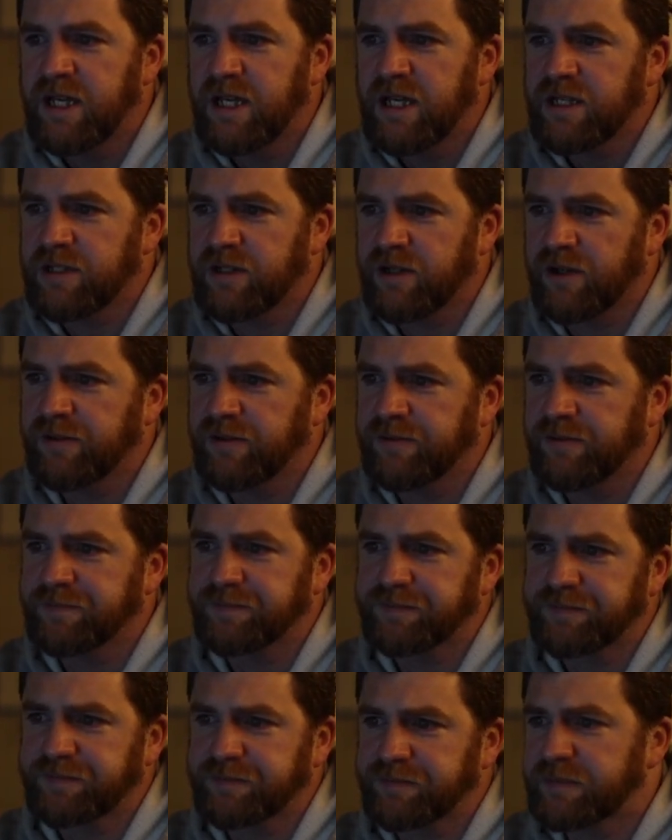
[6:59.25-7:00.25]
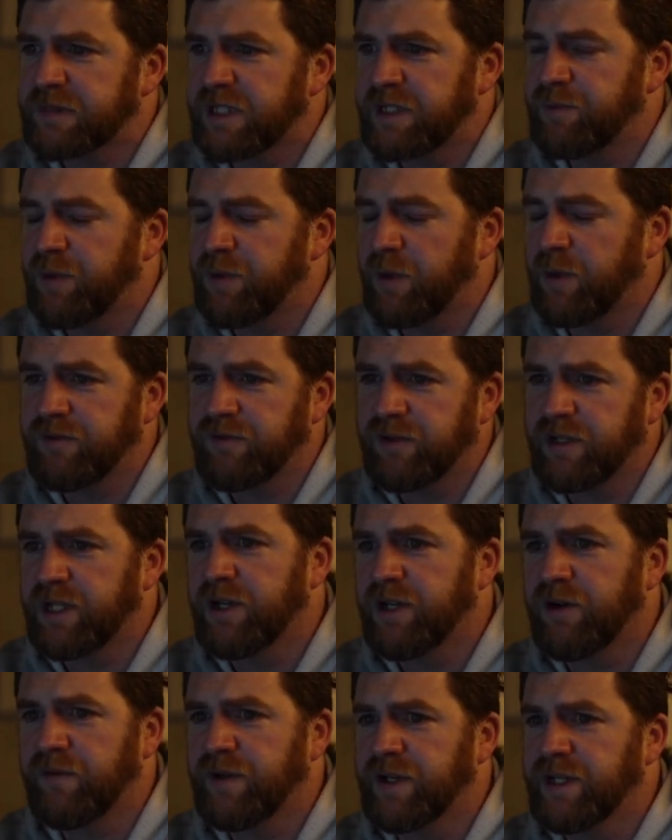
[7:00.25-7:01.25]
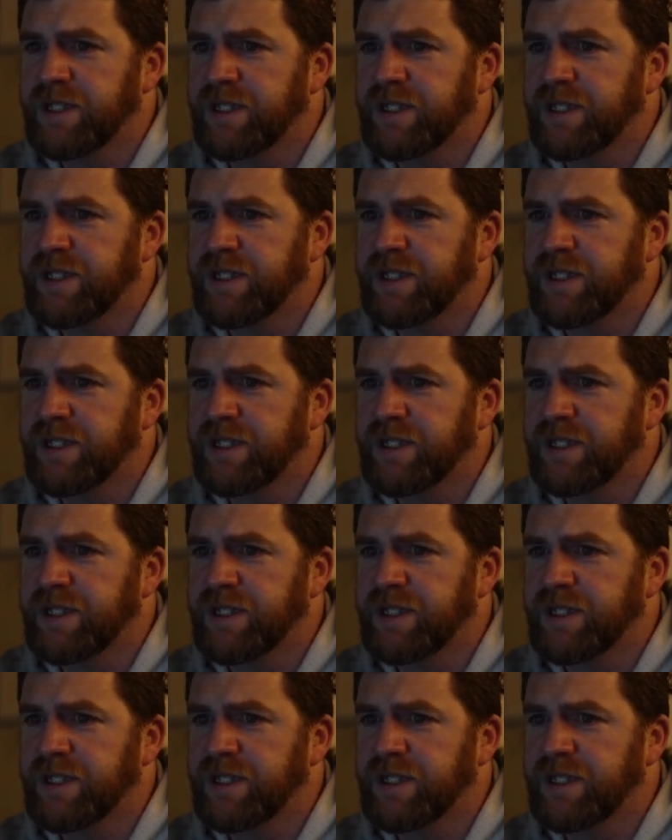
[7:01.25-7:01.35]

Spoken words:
So it's probably really obvious,